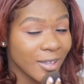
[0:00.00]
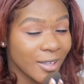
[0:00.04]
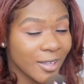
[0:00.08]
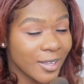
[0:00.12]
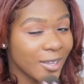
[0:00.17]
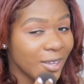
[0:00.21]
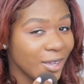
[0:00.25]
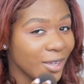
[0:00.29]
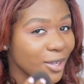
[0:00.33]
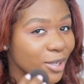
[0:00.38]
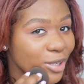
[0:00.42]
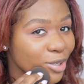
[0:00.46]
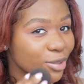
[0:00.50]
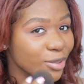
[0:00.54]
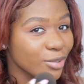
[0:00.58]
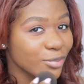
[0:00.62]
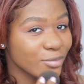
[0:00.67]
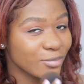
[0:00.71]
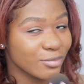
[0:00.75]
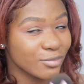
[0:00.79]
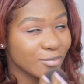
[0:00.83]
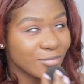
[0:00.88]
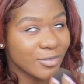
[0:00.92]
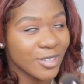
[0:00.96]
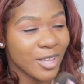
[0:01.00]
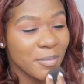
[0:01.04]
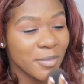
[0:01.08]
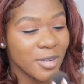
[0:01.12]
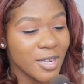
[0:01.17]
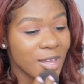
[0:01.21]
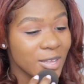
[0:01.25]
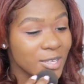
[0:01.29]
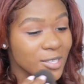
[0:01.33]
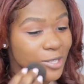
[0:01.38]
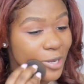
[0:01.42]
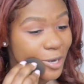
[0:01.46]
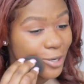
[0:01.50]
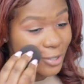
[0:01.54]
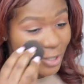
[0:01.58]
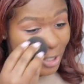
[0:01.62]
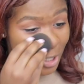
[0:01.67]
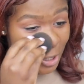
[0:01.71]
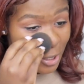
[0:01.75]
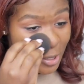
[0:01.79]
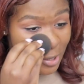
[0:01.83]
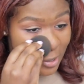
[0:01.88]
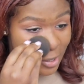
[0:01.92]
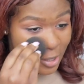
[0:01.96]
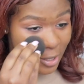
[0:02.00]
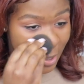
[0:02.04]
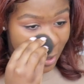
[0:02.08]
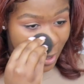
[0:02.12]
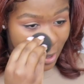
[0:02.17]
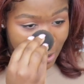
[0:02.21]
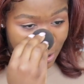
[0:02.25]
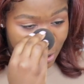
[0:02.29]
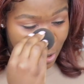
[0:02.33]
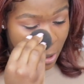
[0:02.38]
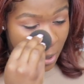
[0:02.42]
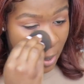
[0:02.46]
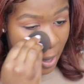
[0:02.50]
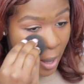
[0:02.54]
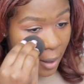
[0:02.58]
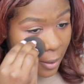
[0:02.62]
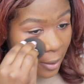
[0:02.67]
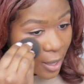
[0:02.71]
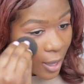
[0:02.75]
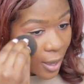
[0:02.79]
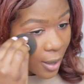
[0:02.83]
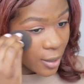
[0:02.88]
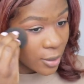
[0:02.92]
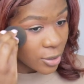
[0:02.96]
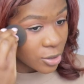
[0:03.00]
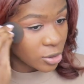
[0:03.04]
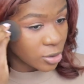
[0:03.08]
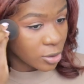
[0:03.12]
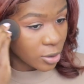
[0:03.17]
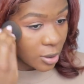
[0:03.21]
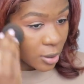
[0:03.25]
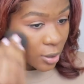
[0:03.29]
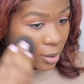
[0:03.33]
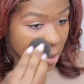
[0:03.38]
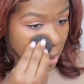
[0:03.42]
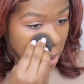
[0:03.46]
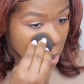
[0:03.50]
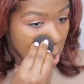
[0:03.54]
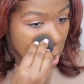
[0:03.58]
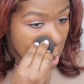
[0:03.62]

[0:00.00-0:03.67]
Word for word: Like, let me not start cheesing. You guys know how extra